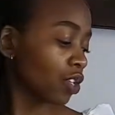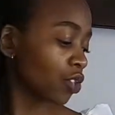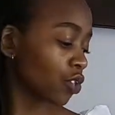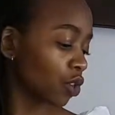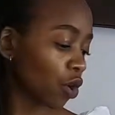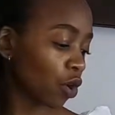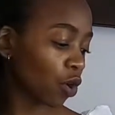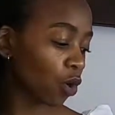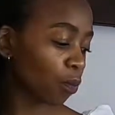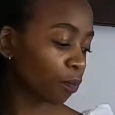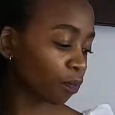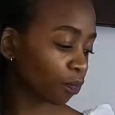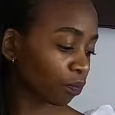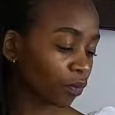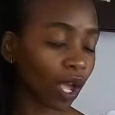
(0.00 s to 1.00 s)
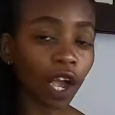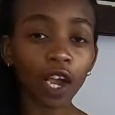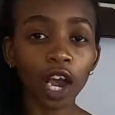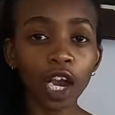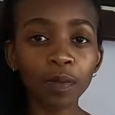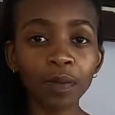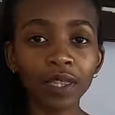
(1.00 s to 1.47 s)
So I
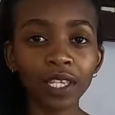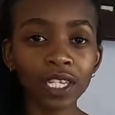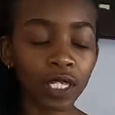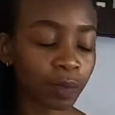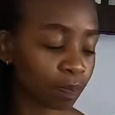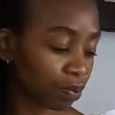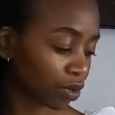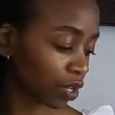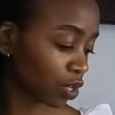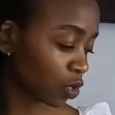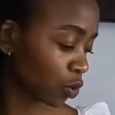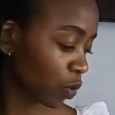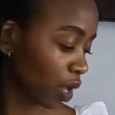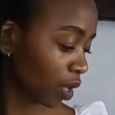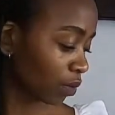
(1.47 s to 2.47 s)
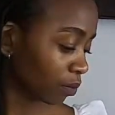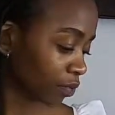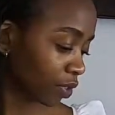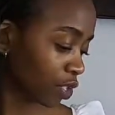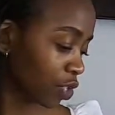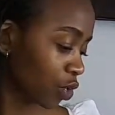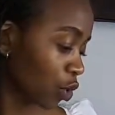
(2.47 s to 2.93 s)
got me this book as
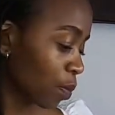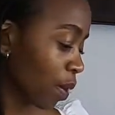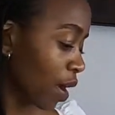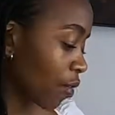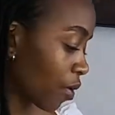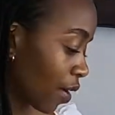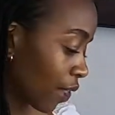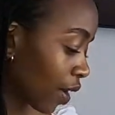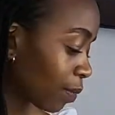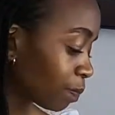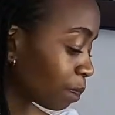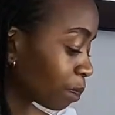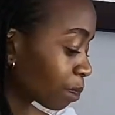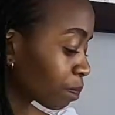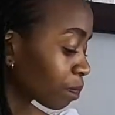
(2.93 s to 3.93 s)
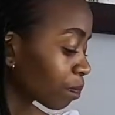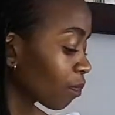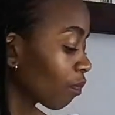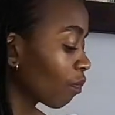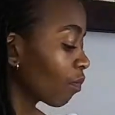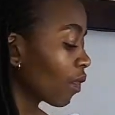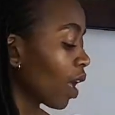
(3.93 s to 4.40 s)
well, this notepad rather.
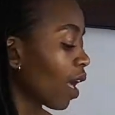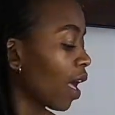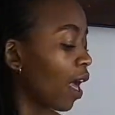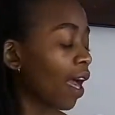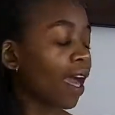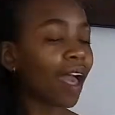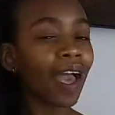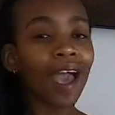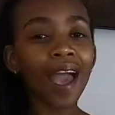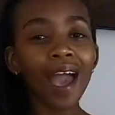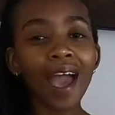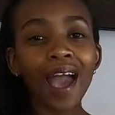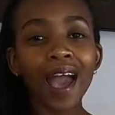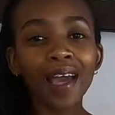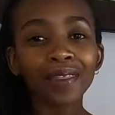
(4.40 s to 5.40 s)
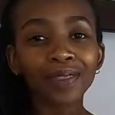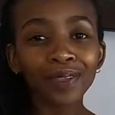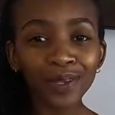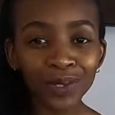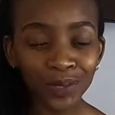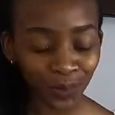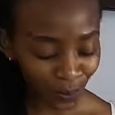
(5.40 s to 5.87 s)
And
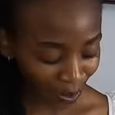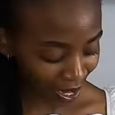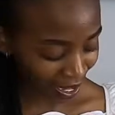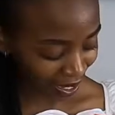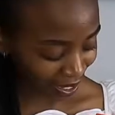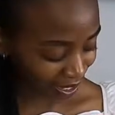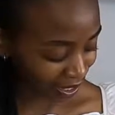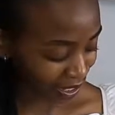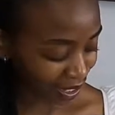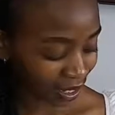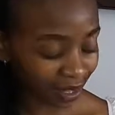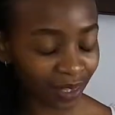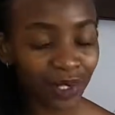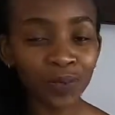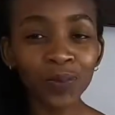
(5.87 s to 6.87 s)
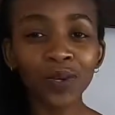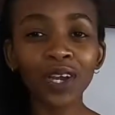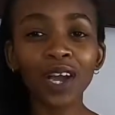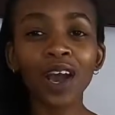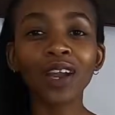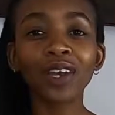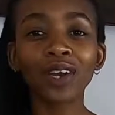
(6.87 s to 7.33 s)
this one
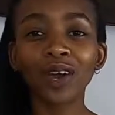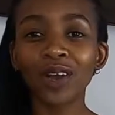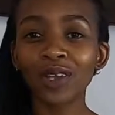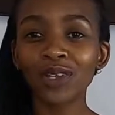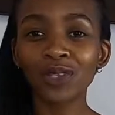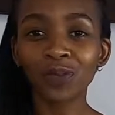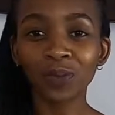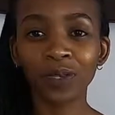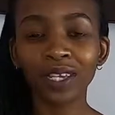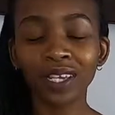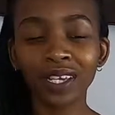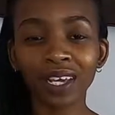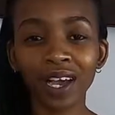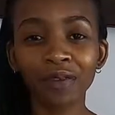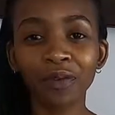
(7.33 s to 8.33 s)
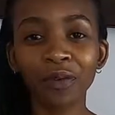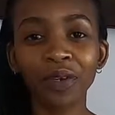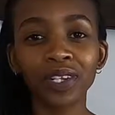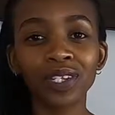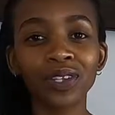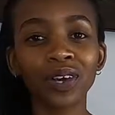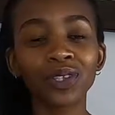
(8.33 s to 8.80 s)
I got last week. I've
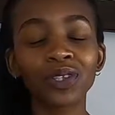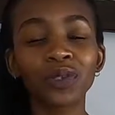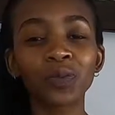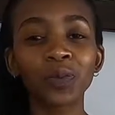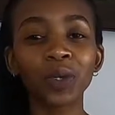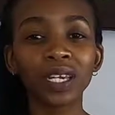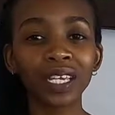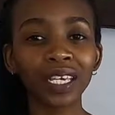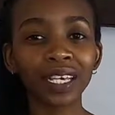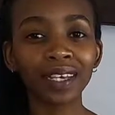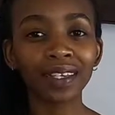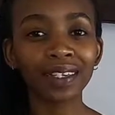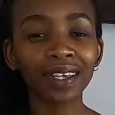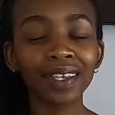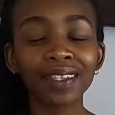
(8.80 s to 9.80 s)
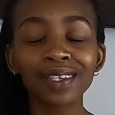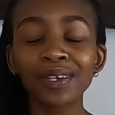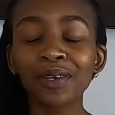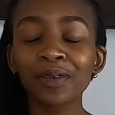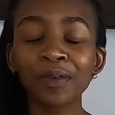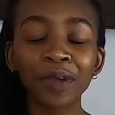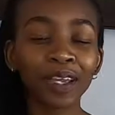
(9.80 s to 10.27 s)
already started reading it. It's
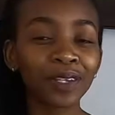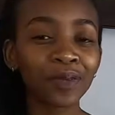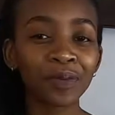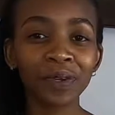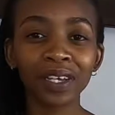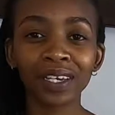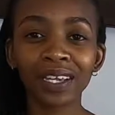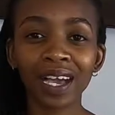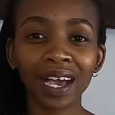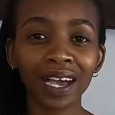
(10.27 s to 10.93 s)
a great read,